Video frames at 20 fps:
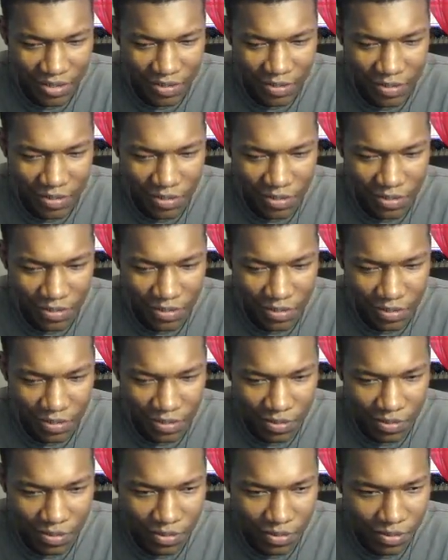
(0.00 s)

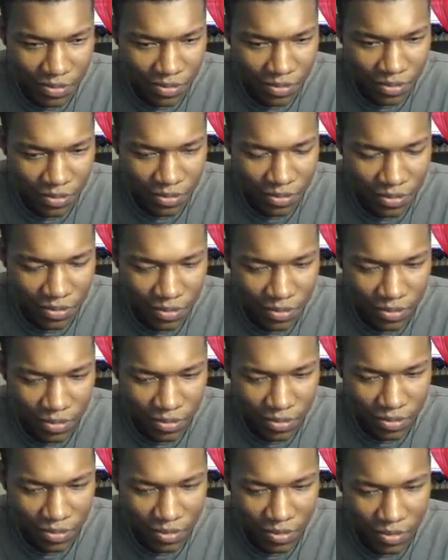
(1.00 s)

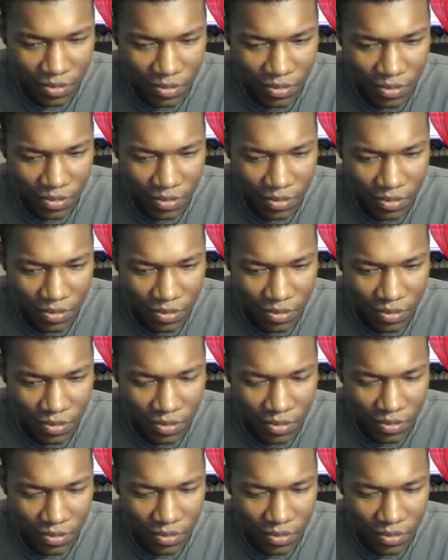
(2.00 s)
[no speech]